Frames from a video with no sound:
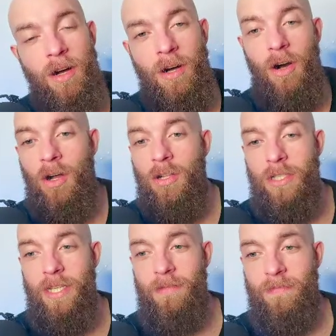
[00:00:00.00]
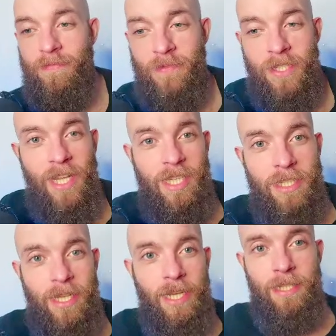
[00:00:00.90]
Only on
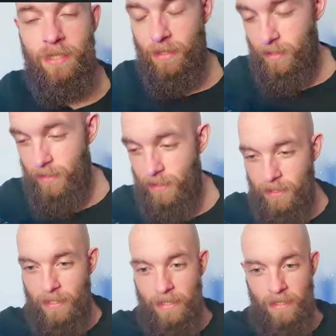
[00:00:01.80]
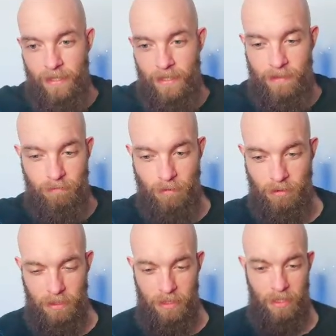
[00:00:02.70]
Saturdays.
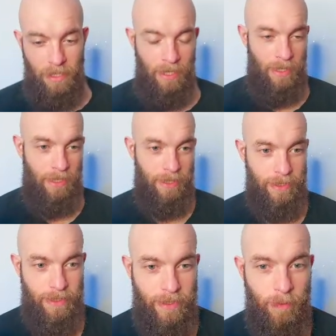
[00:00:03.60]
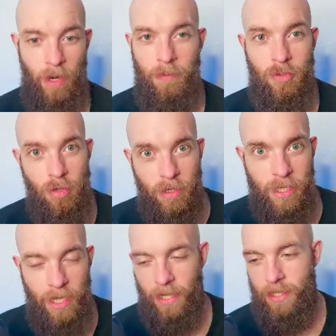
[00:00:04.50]
When I'm drunk, I can